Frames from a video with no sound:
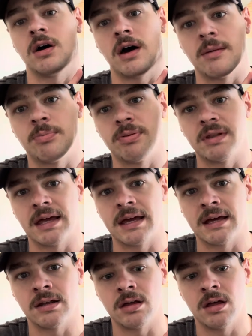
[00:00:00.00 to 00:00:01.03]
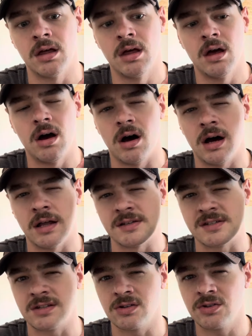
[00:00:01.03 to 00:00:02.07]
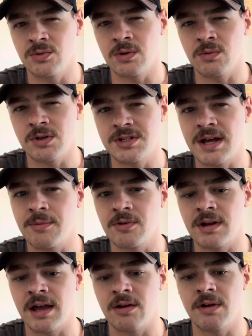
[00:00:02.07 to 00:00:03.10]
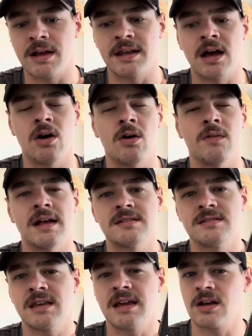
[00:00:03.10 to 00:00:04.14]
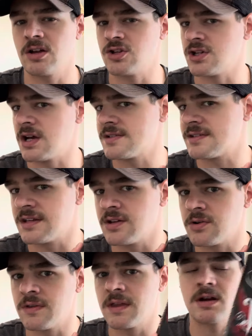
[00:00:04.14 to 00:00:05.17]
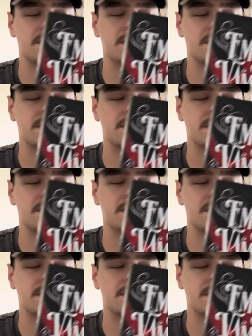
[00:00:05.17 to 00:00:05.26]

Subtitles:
I plan on still doing one chapter a night right now. That's like adjusted here and there,